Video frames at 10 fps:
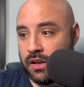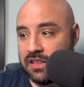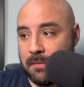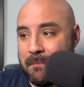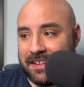
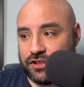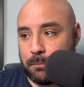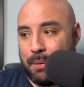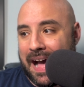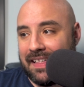The
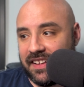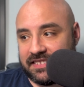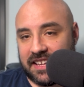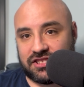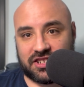
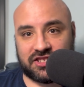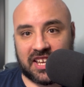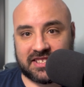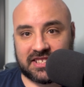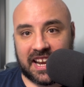Metropolitans are
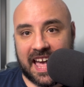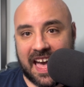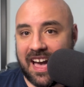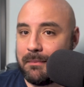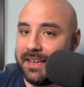6.5.
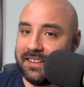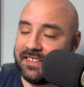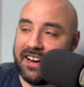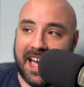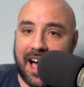I mean,
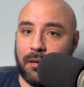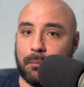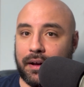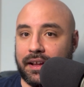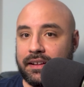they're out,
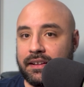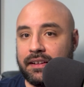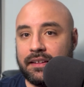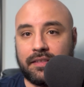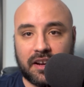but
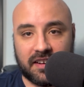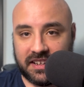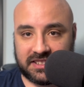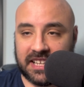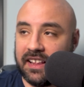they're already
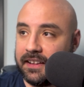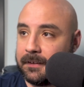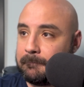selling.